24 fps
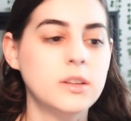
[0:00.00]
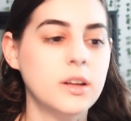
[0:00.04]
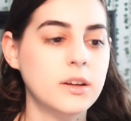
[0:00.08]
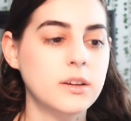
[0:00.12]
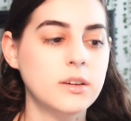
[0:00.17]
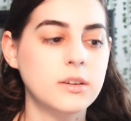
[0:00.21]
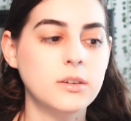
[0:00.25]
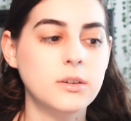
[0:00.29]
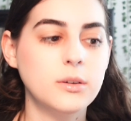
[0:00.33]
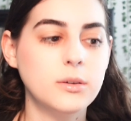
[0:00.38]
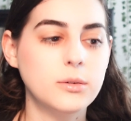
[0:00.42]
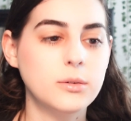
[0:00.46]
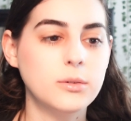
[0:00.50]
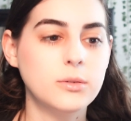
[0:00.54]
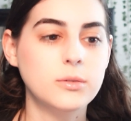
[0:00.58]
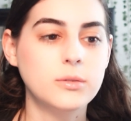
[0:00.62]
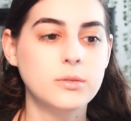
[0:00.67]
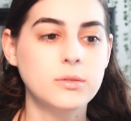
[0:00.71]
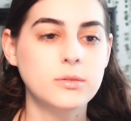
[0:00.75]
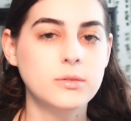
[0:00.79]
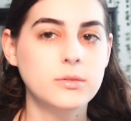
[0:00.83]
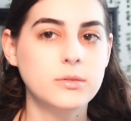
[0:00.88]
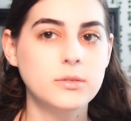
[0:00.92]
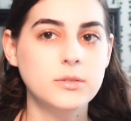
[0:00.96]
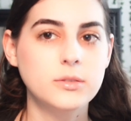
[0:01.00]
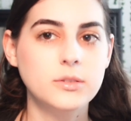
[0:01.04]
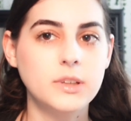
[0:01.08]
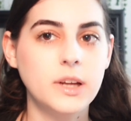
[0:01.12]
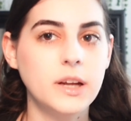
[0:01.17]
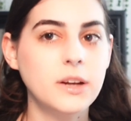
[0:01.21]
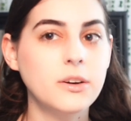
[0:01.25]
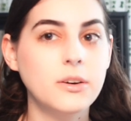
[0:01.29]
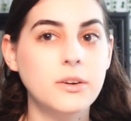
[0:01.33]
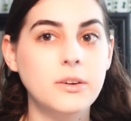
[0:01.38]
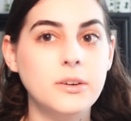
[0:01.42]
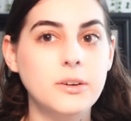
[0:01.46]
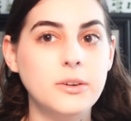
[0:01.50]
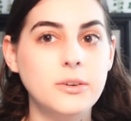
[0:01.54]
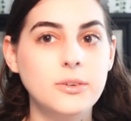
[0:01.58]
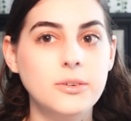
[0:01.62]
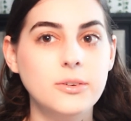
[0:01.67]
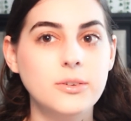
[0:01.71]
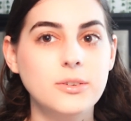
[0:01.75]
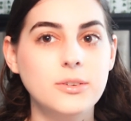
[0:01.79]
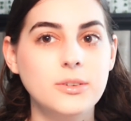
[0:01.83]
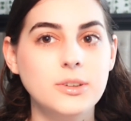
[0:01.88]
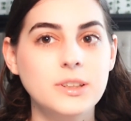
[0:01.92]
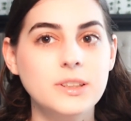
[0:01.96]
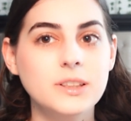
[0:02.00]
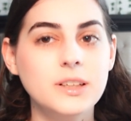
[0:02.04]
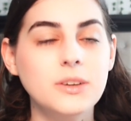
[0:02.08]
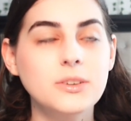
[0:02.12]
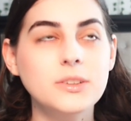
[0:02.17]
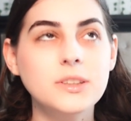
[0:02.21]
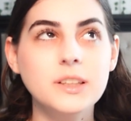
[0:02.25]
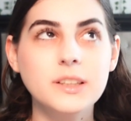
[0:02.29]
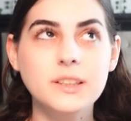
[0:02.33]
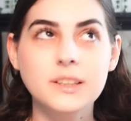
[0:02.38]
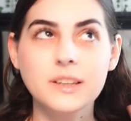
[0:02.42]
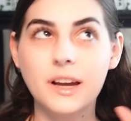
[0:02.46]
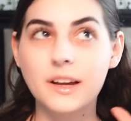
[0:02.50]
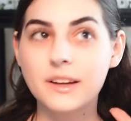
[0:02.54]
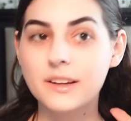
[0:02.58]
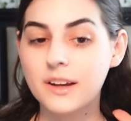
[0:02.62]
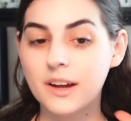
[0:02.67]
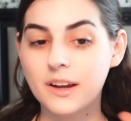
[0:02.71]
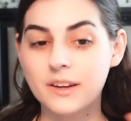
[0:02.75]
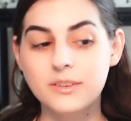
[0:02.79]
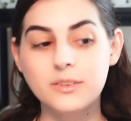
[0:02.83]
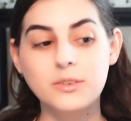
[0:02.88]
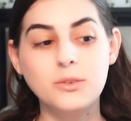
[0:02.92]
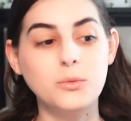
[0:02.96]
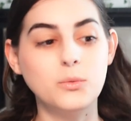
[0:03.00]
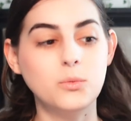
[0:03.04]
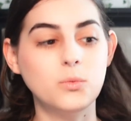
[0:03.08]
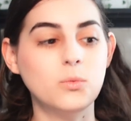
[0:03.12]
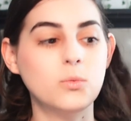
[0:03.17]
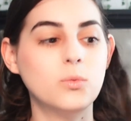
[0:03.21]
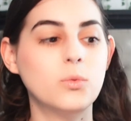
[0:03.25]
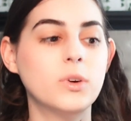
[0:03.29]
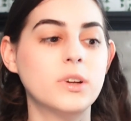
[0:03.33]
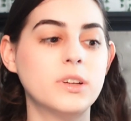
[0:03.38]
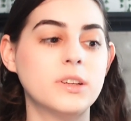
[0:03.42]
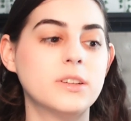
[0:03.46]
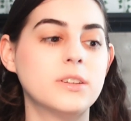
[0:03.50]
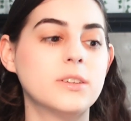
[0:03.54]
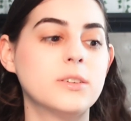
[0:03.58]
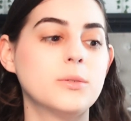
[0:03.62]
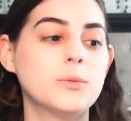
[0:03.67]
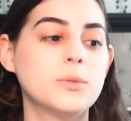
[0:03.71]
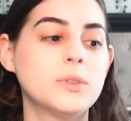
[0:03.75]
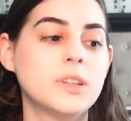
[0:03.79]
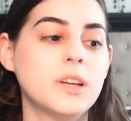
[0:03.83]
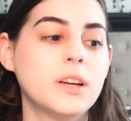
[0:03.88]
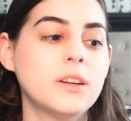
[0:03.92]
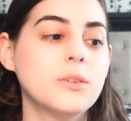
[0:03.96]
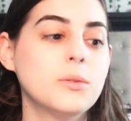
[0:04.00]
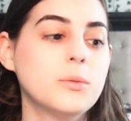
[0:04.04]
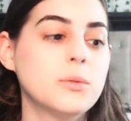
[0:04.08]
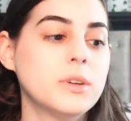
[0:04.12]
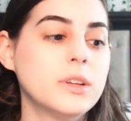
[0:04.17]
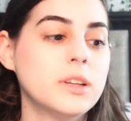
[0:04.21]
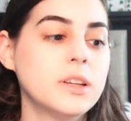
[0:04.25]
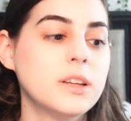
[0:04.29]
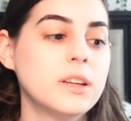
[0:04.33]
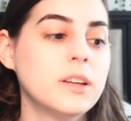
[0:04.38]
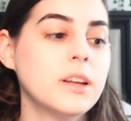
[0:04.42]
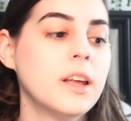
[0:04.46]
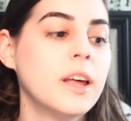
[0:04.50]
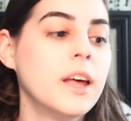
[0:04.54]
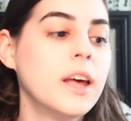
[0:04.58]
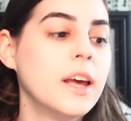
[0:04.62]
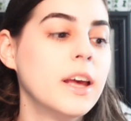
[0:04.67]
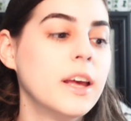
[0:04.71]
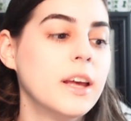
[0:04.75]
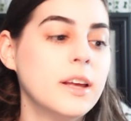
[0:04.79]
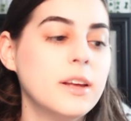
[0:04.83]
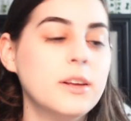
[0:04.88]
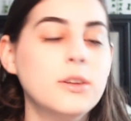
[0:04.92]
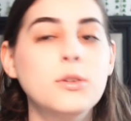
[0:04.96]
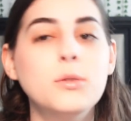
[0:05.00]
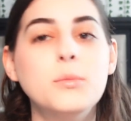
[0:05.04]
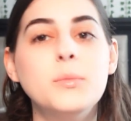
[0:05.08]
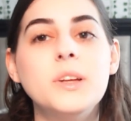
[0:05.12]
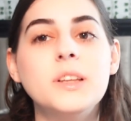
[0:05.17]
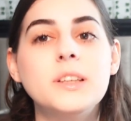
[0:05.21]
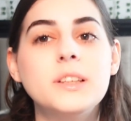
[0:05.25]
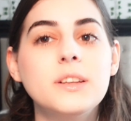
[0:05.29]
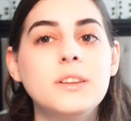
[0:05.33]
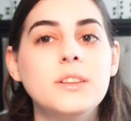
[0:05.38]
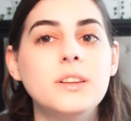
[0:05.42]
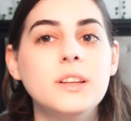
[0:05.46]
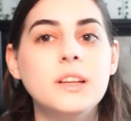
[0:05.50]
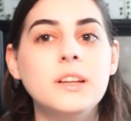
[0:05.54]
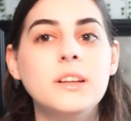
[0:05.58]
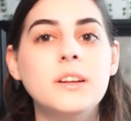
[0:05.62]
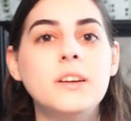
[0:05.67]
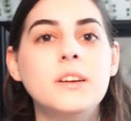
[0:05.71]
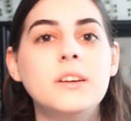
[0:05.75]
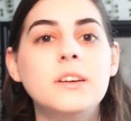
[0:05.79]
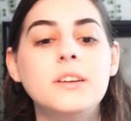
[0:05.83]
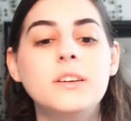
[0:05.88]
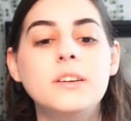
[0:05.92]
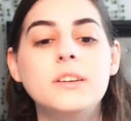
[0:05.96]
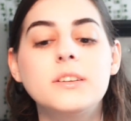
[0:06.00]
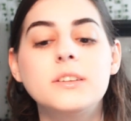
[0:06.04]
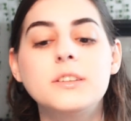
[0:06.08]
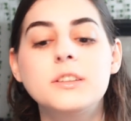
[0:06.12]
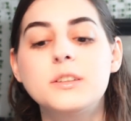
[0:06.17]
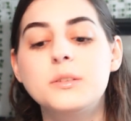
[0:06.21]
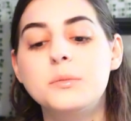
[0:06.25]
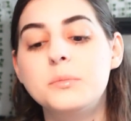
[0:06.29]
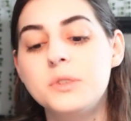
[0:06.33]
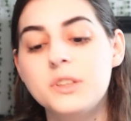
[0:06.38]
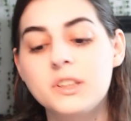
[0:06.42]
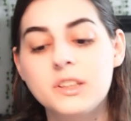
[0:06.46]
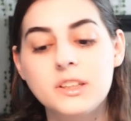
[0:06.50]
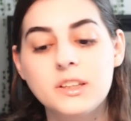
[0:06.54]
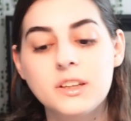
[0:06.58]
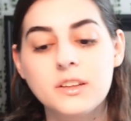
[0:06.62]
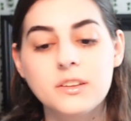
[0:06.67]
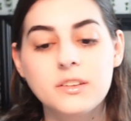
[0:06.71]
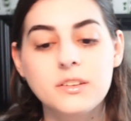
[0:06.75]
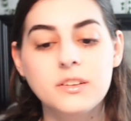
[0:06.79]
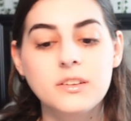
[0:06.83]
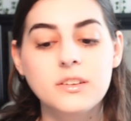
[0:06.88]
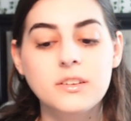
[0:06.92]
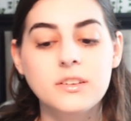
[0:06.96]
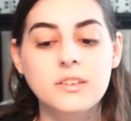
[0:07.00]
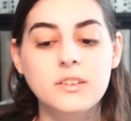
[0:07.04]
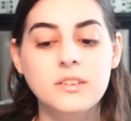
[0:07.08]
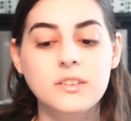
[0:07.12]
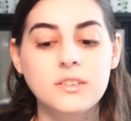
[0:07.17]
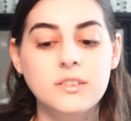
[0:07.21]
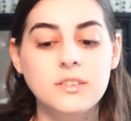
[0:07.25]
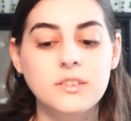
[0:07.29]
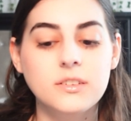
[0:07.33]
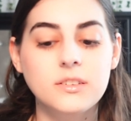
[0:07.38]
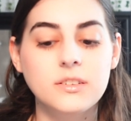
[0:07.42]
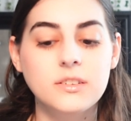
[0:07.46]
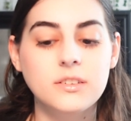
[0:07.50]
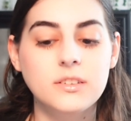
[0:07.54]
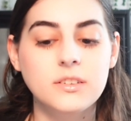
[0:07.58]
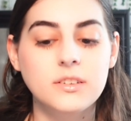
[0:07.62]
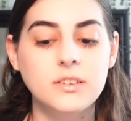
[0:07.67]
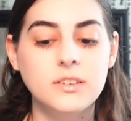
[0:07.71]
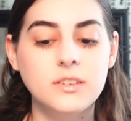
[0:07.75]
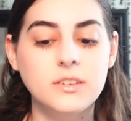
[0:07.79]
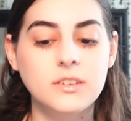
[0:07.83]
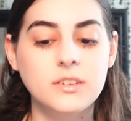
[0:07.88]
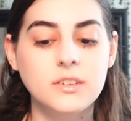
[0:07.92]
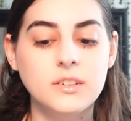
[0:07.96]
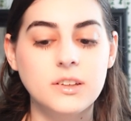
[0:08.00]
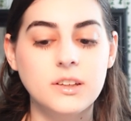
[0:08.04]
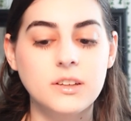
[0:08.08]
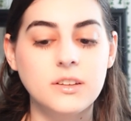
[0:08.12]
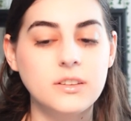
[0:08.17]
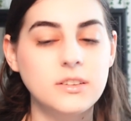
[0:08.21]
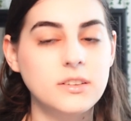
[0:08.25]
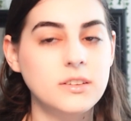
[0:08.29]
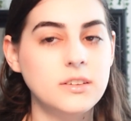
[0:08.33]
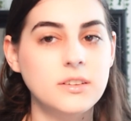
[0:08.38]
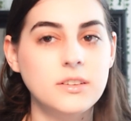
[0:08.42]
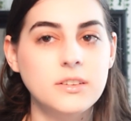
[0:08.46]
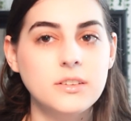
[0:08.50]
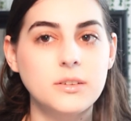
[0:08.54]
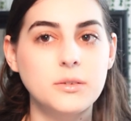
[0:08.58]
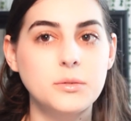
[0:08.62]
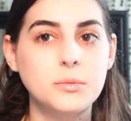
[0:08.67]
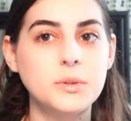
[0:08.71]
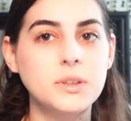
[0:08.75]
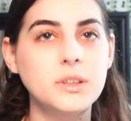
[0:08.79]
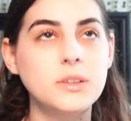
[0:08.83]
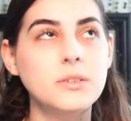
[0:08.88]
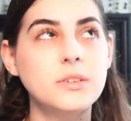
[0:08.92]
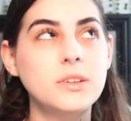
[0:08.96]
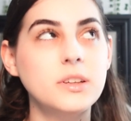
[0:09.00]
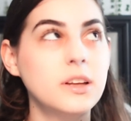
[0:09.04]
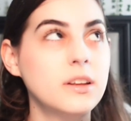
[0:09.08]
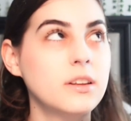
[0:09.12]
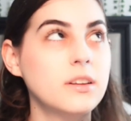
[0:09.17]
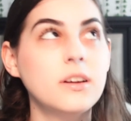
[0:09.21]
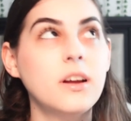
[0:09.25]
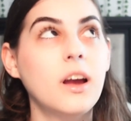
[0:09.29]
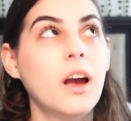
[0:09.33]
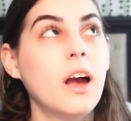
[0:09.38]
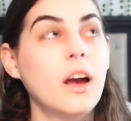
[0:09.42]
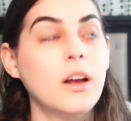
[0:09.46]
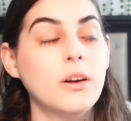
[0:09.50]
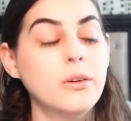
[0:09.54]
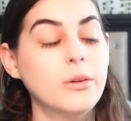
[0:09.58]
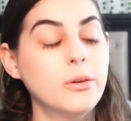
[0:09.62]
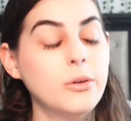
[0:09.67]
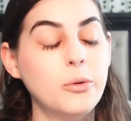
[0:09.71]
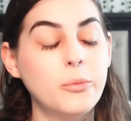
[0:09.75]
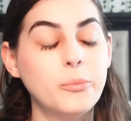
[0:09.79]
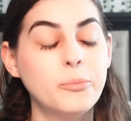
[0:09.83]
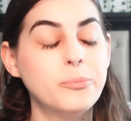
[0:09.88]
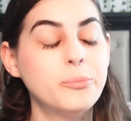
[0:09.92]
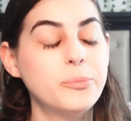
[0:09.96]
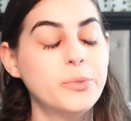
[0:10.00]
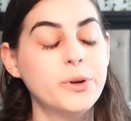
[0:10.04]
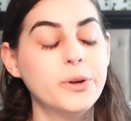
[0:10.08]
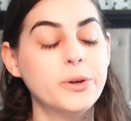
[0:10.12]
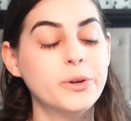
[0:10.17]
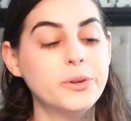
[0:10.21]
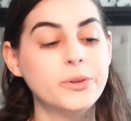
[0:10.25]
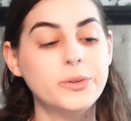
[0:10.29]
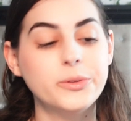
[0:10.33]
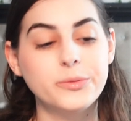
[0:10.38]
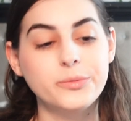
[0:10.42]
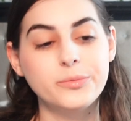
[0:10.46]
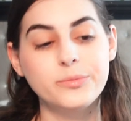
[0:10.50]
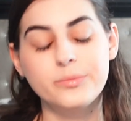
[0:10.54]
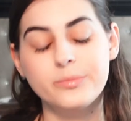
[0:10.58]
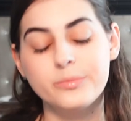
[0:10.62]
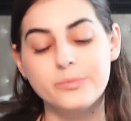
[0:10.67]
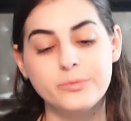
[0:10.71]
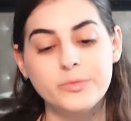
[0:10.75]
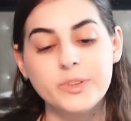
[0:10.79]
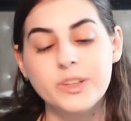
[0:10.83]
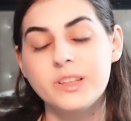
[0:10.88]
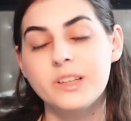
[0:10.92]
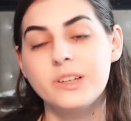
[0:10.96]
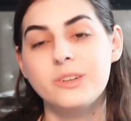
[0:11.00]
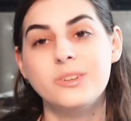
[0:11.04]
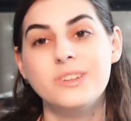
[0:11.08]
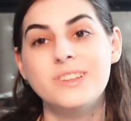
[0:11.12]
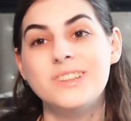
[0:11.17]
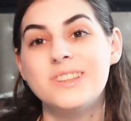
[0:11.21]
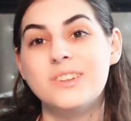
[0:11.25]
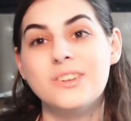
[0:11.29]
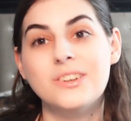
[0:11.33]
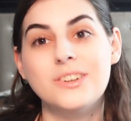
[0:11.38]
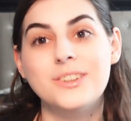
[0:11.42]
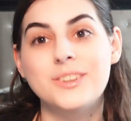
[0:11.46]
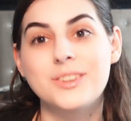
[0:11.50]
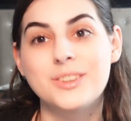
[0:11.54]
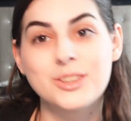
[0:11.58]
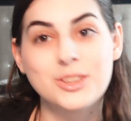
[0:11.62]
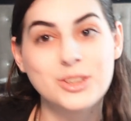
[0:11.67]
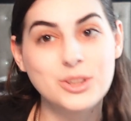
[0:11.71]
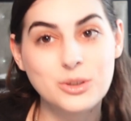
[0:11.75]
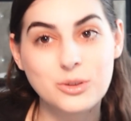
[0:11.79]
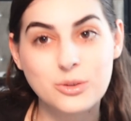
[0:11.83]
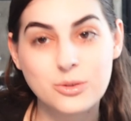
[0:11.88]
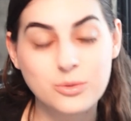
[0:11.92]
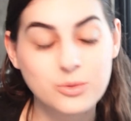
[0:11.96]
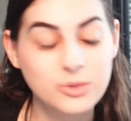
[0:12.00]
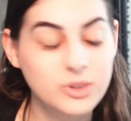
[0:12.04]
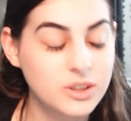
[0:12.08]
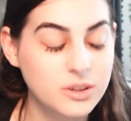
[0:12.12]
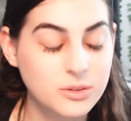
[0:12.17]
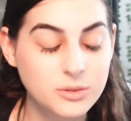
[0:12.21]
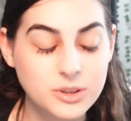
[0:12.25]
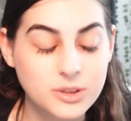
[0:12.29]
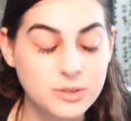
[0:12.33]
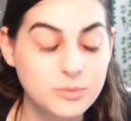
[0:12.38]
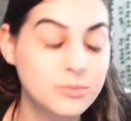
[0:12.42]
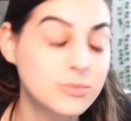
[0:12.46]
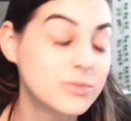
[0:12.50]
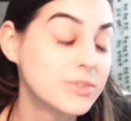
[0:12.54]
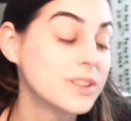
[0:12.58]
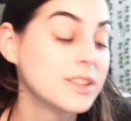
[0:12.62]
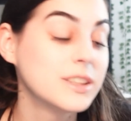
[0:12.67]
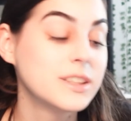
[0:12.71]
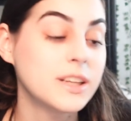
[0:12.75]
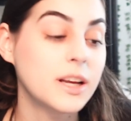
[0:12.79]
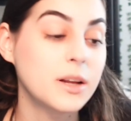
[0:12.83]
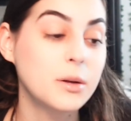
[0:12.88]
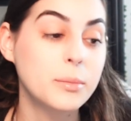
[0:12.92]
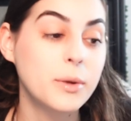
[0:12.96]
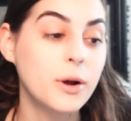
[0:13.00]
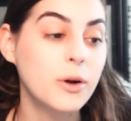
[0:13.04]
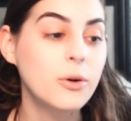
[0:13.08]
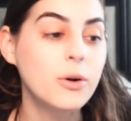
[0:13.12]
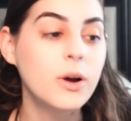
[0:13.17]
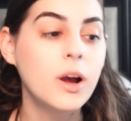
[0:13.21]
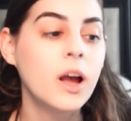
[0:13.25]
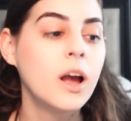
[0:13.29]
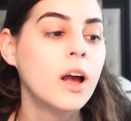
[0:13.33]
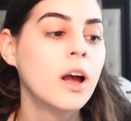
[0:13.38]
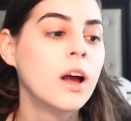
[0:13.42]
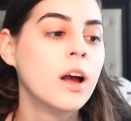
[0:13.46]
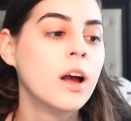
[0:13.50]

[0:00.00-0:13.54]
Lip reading: I don't know, because I was like, I was kind of wanting him and Selena to be together. Kind of thought they would be cute together. I don't know, but right now he's gone, so which I'm really sad about.